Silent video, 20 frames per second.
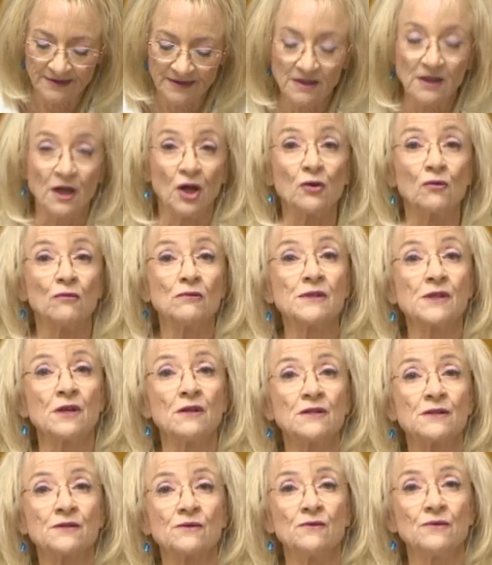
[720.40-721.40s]
I also
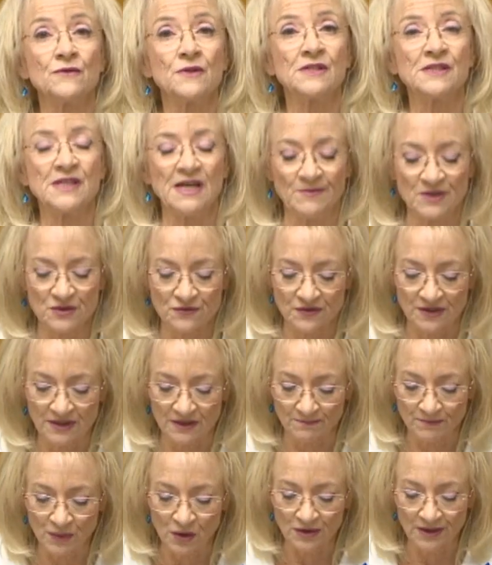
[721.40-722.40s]
saw the cemetery
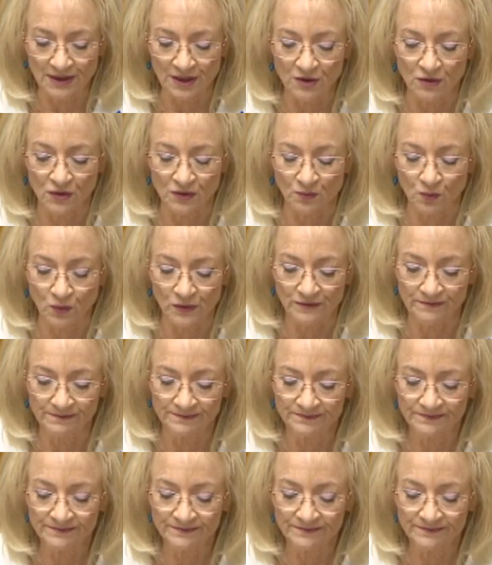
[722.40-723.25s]
at Polygon Wood,